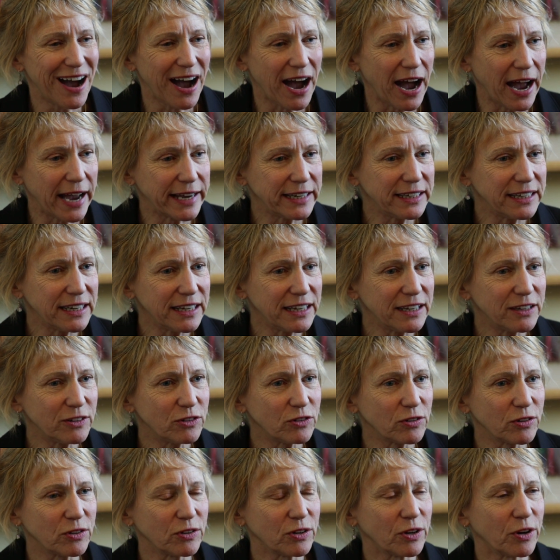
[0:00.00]
I need
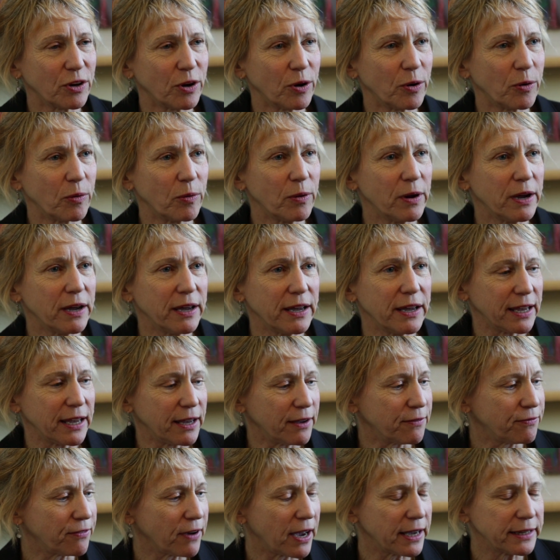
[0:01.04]
to know
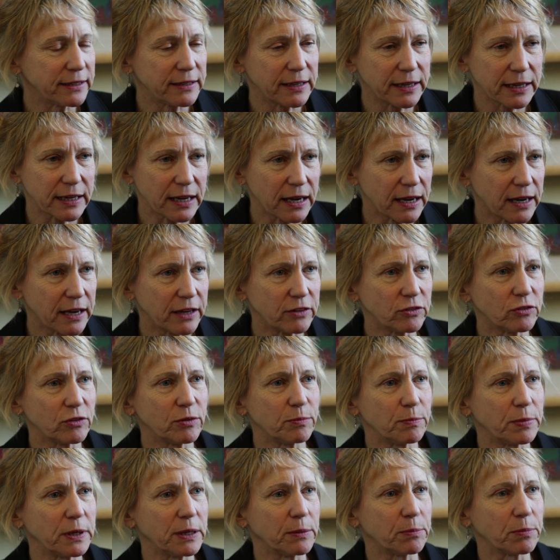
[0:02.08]
if I take
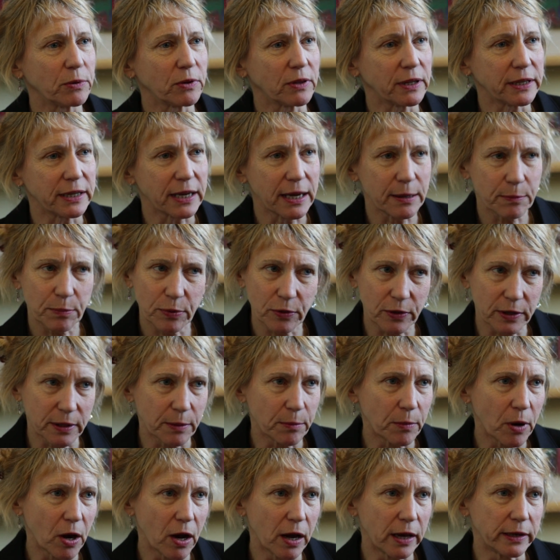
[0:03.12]
100 people and I put
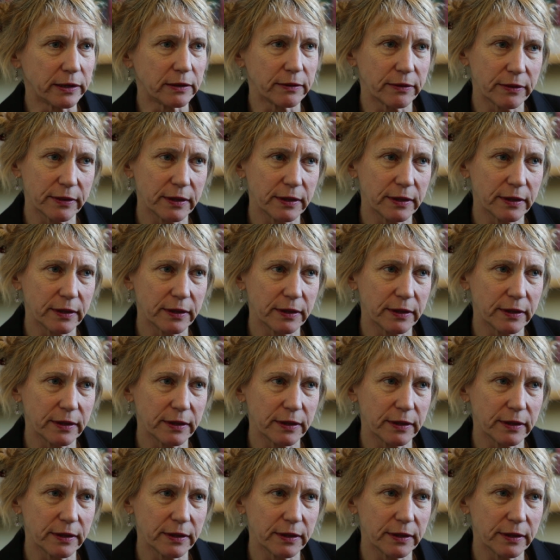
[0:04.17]
them on